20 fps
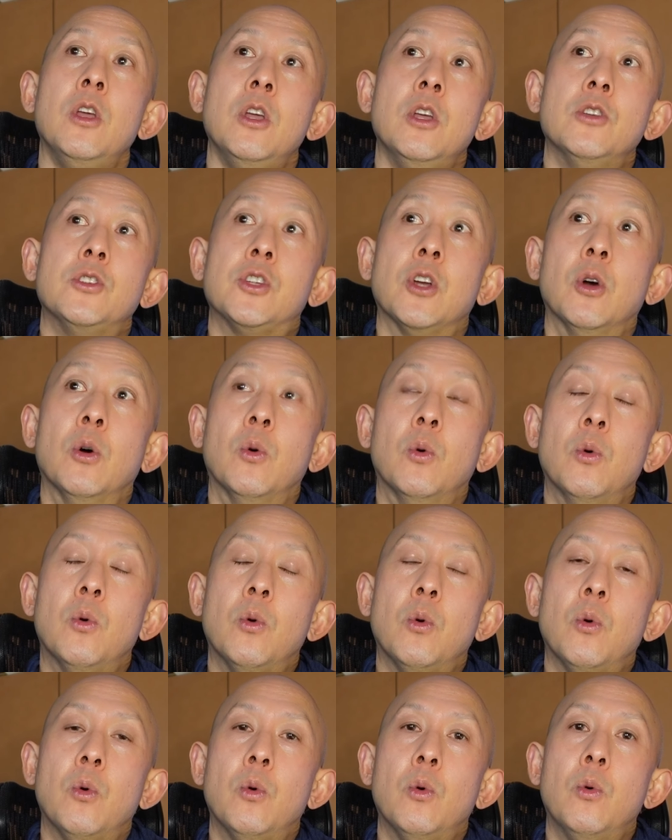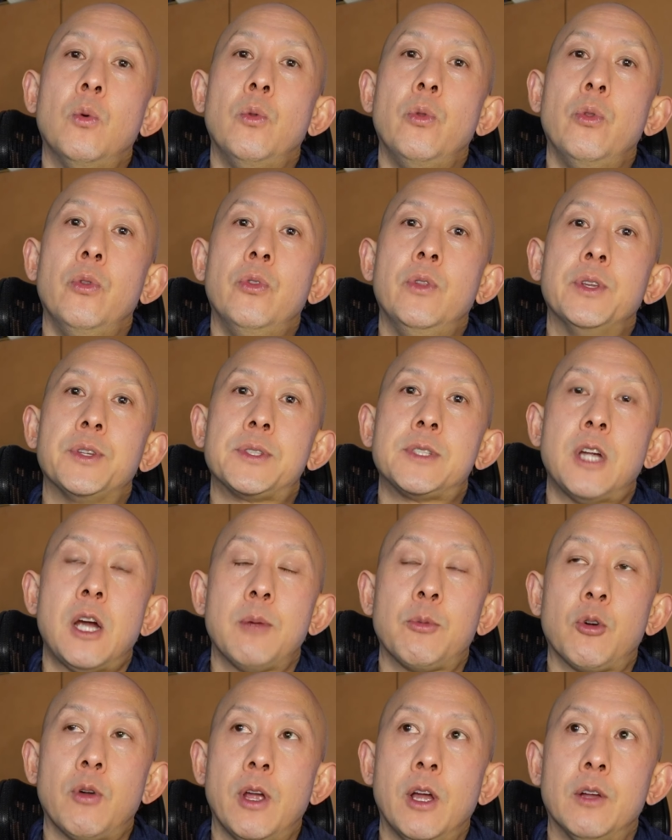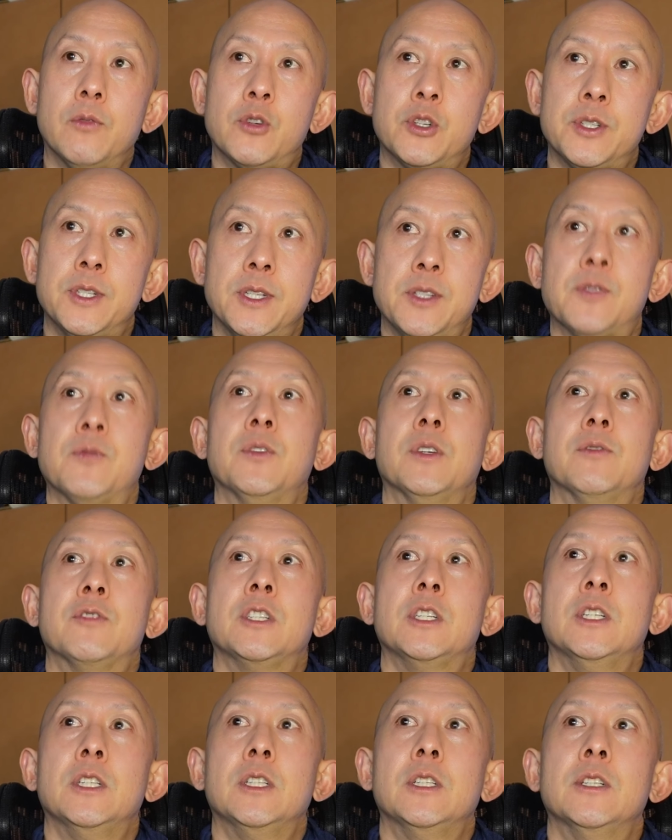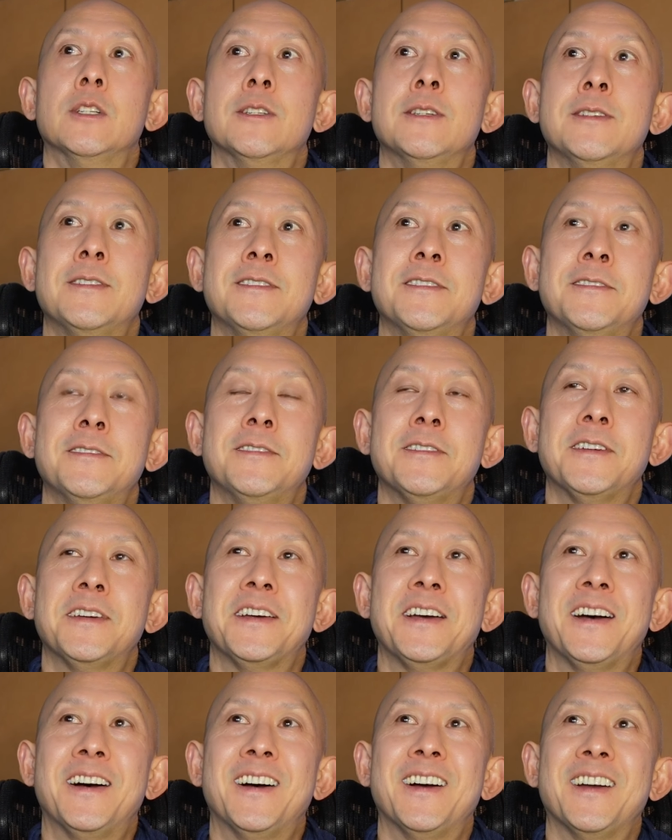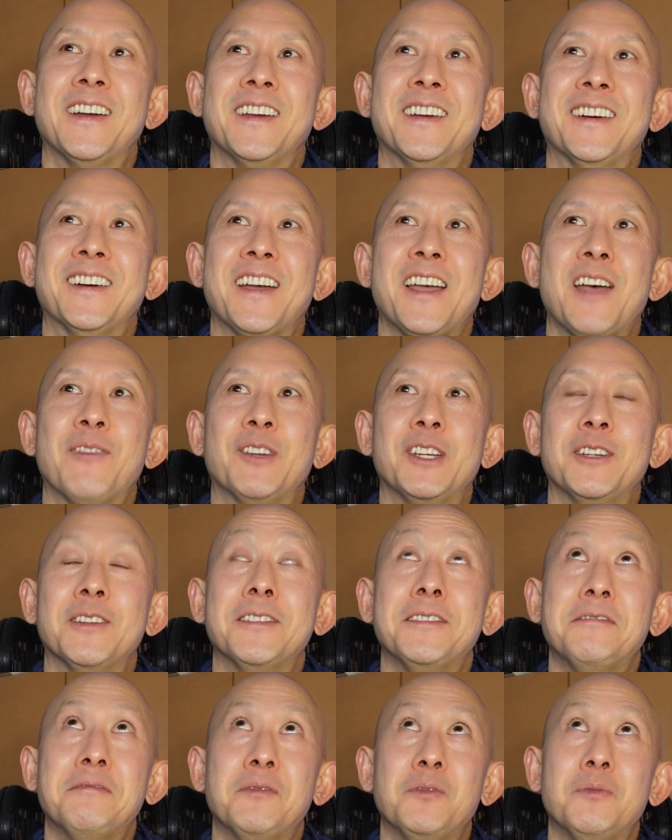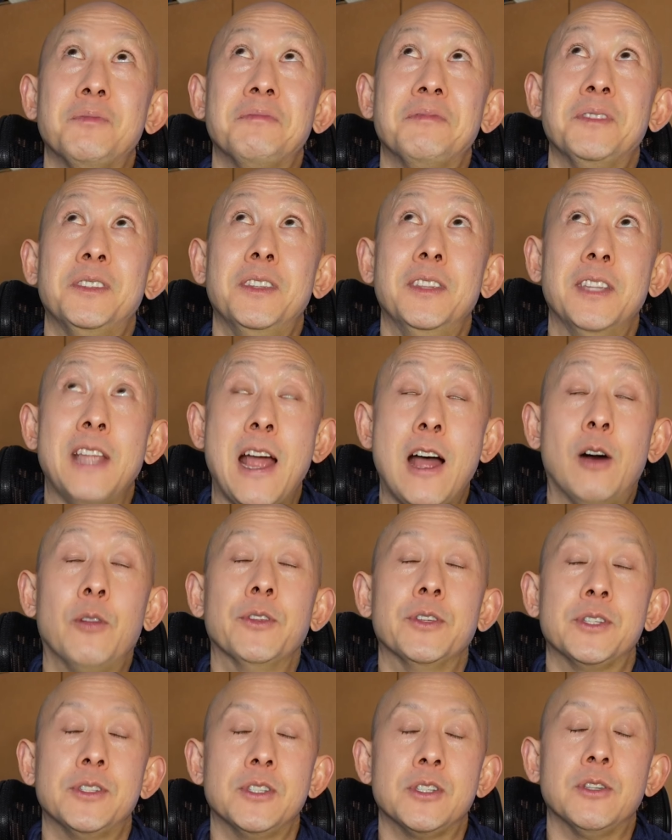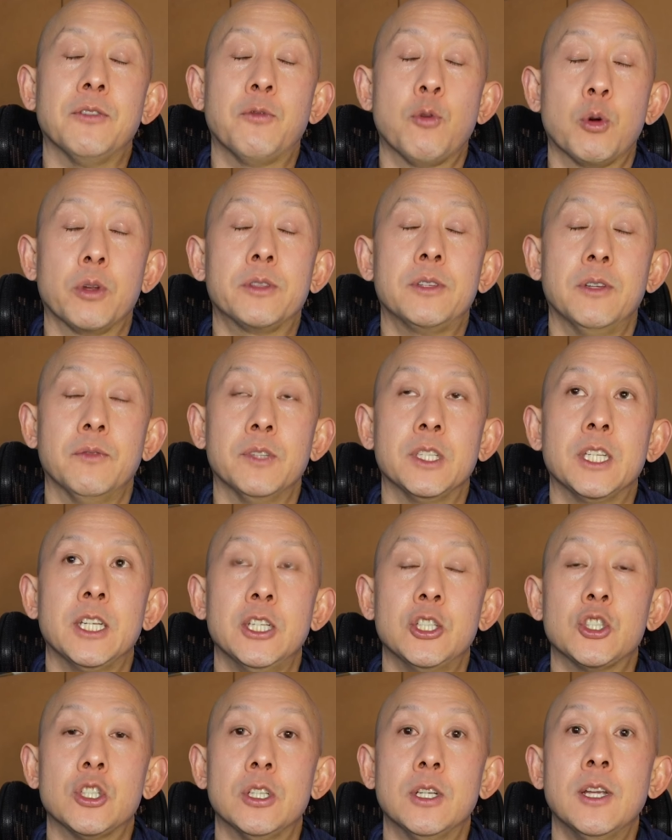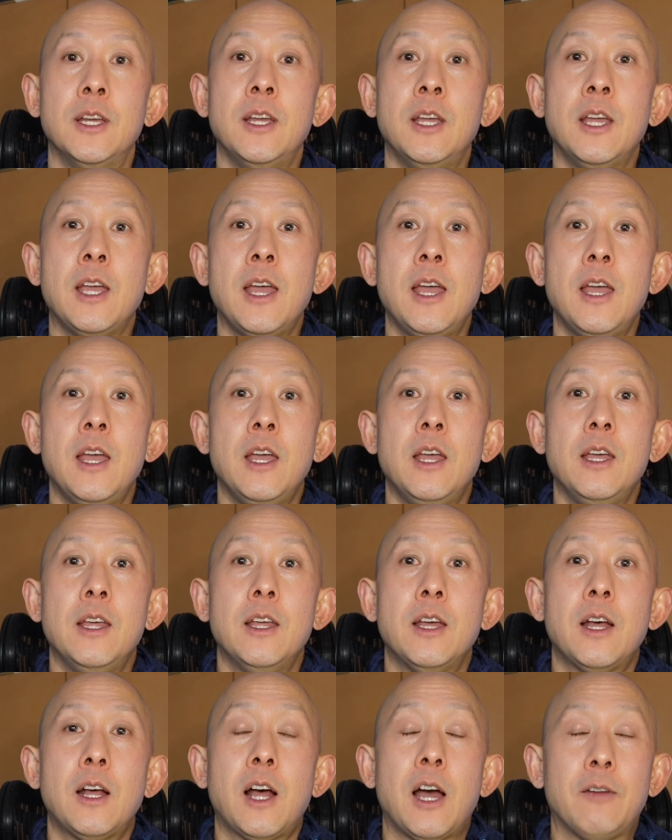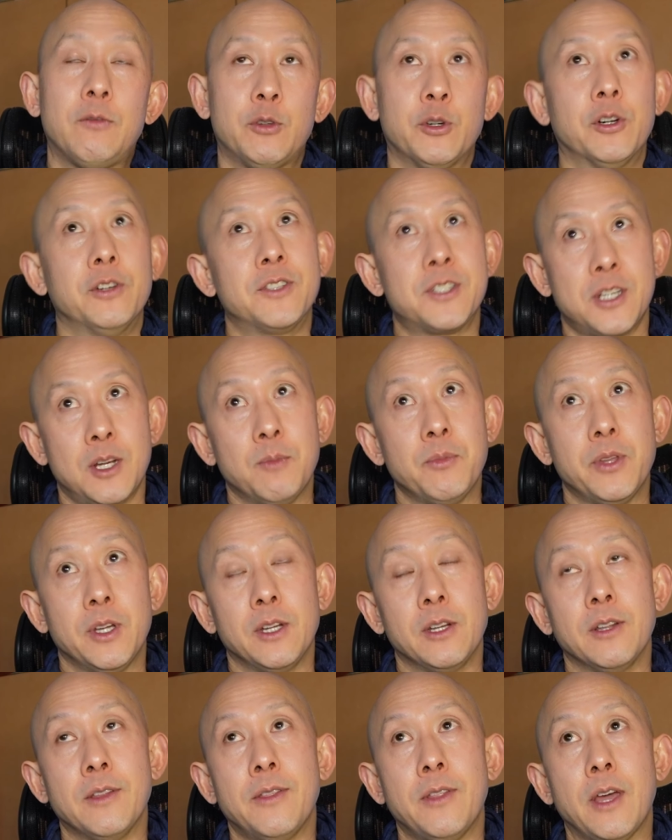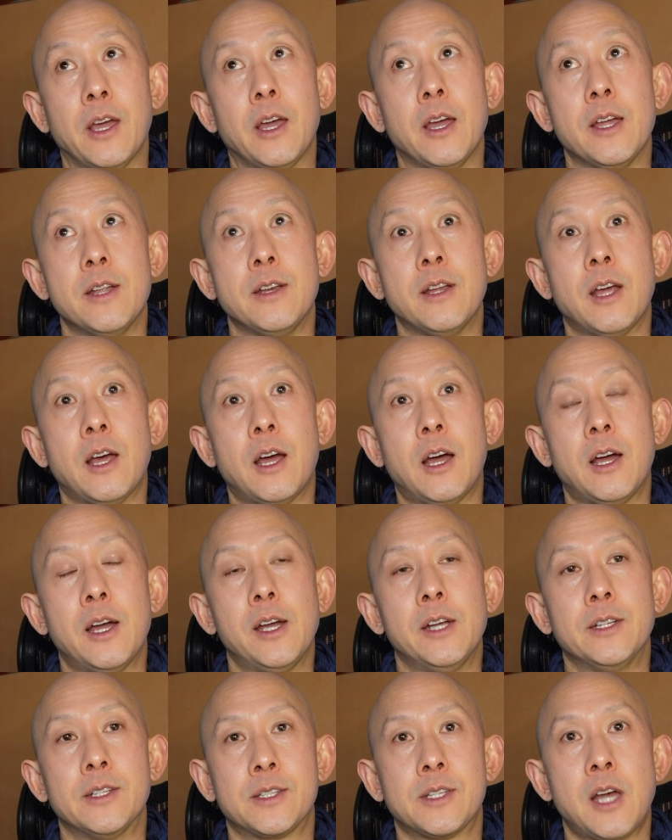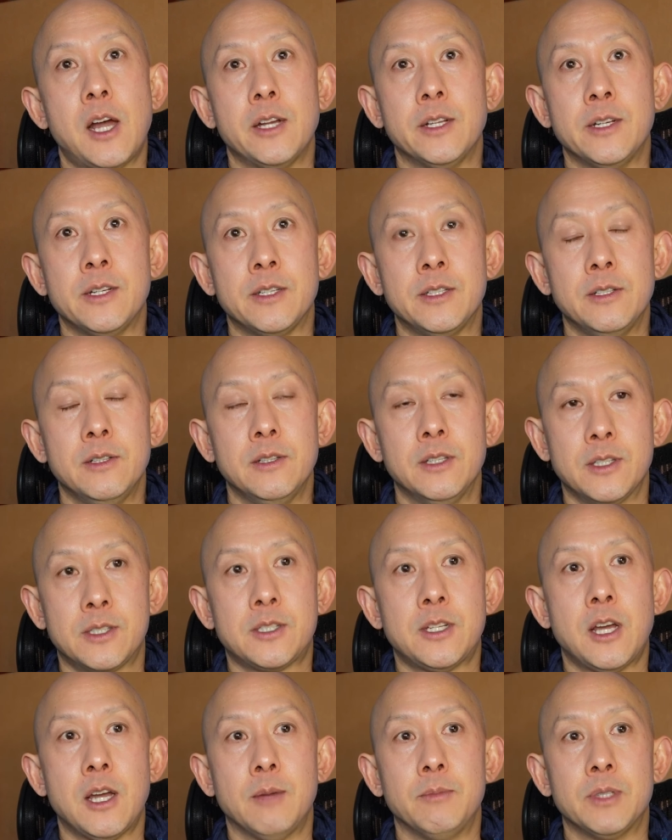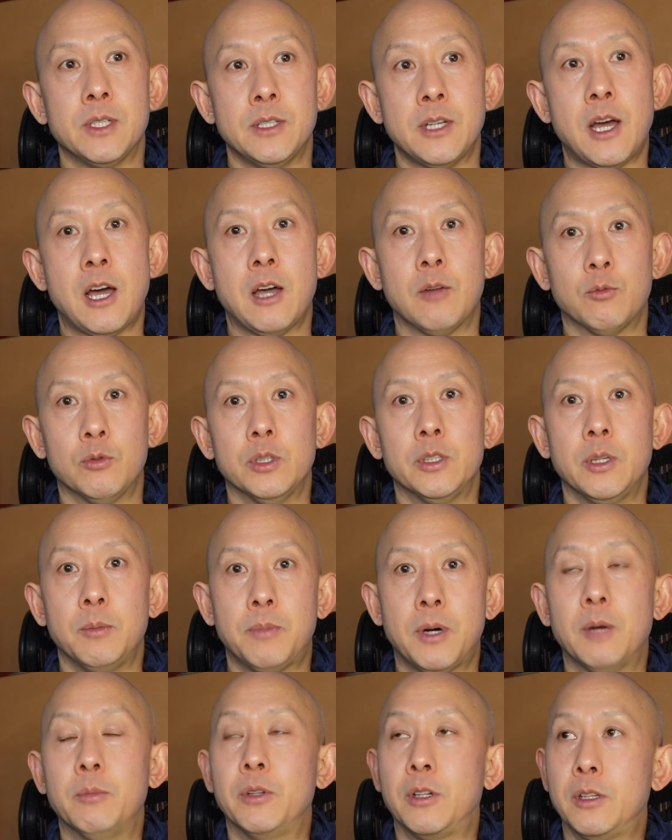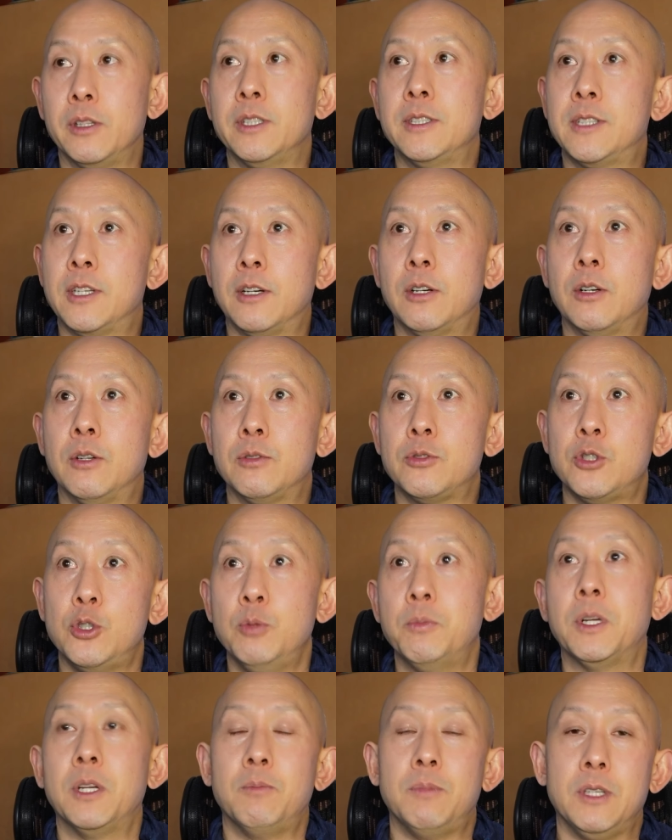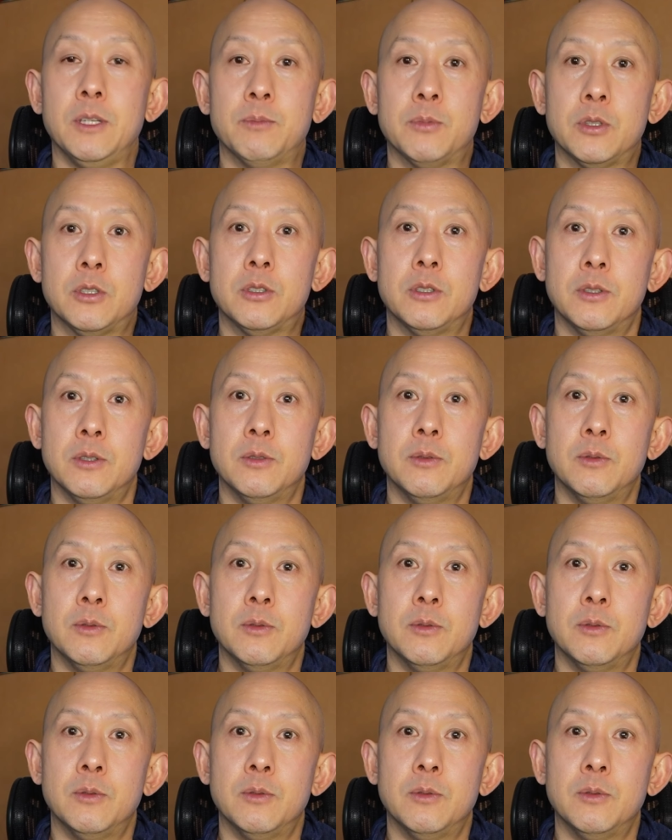So this time around for season 15, having now this is the fourth invitation, I've learned something that I decided this time to not really publicly tell too many people